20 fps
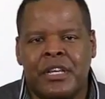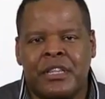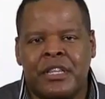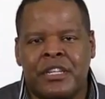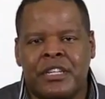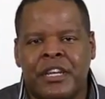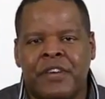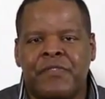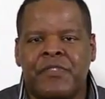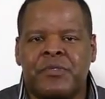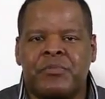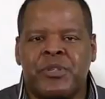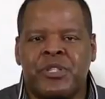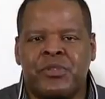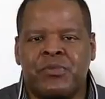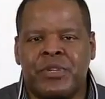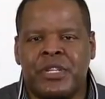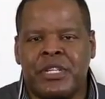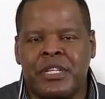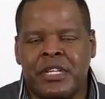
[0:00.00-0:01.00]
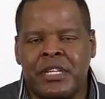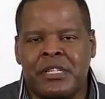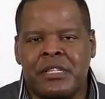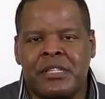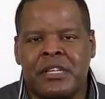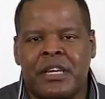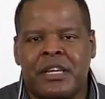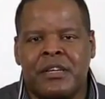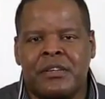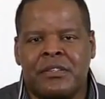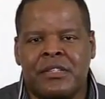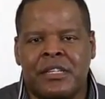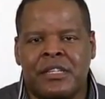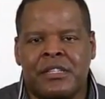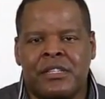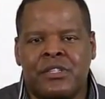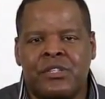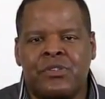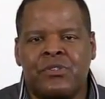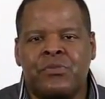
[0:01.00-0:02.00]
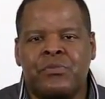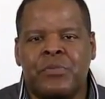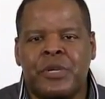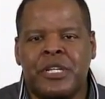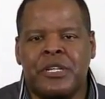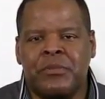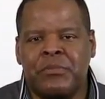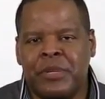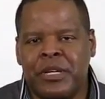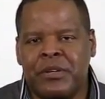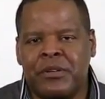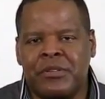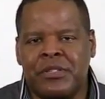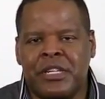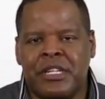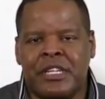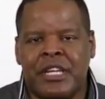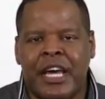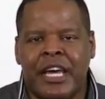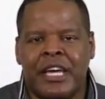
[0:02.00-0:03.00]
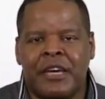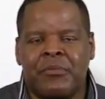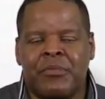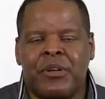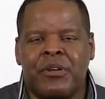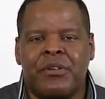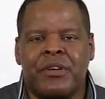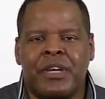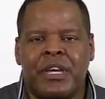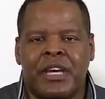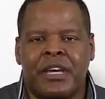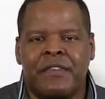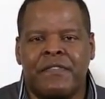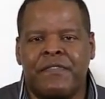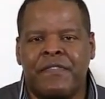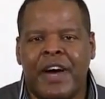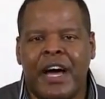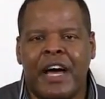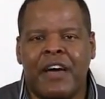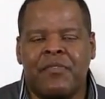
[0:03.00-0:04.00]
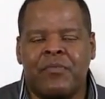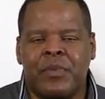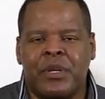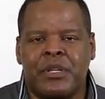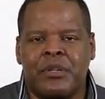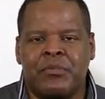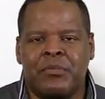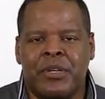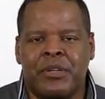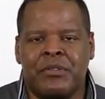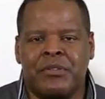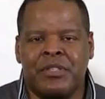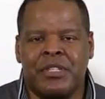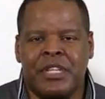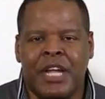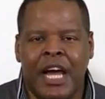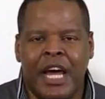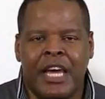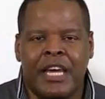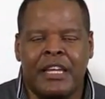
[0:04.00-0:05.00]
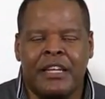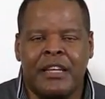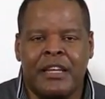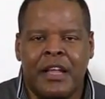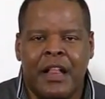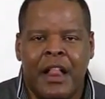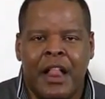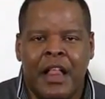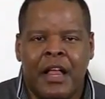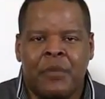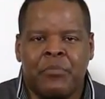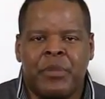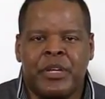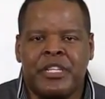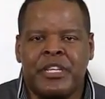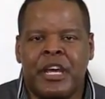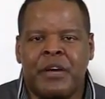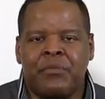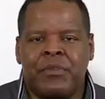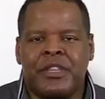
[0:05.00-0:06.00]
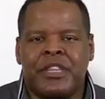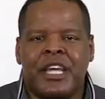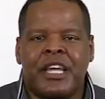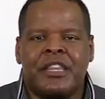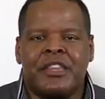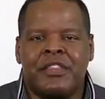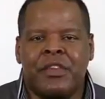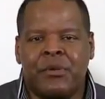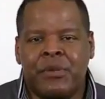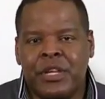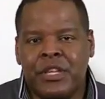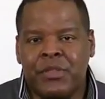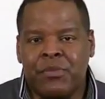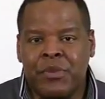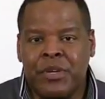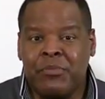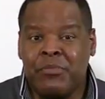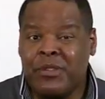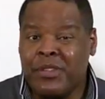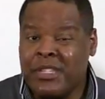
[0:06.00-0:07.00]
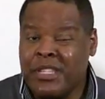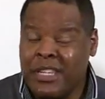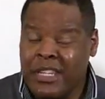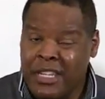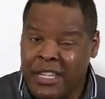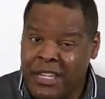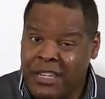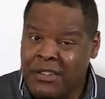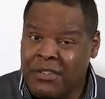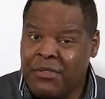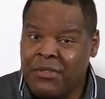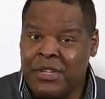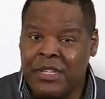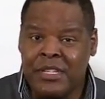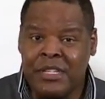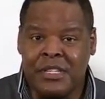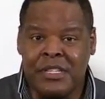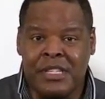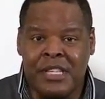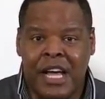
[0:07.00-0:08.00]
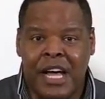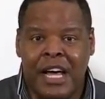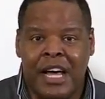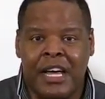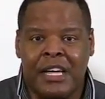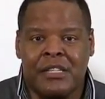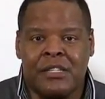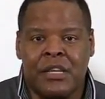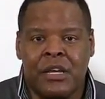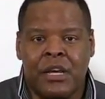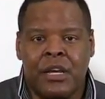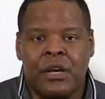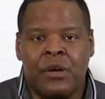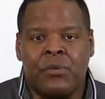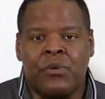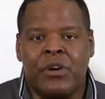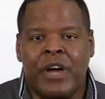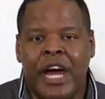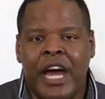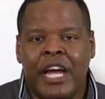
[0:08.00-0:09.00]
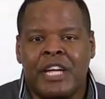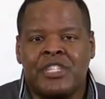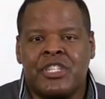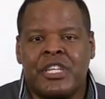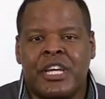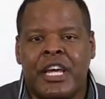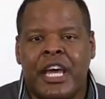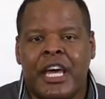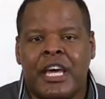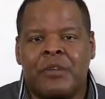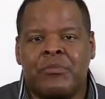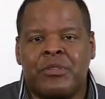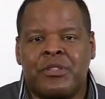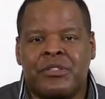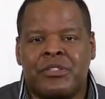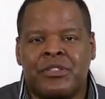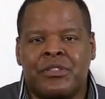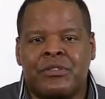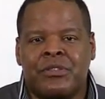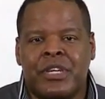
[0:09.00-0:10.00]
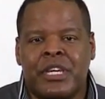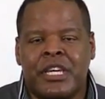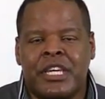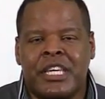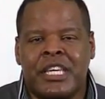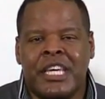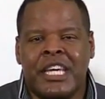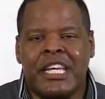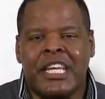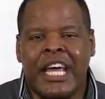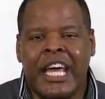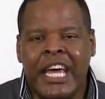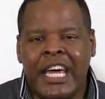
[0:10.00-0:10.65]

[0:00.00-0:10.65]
The difference between these cells is 2 millimeters in diameter and 5 millimeters in height. But yet with that 33% increase in size, we're actually able to get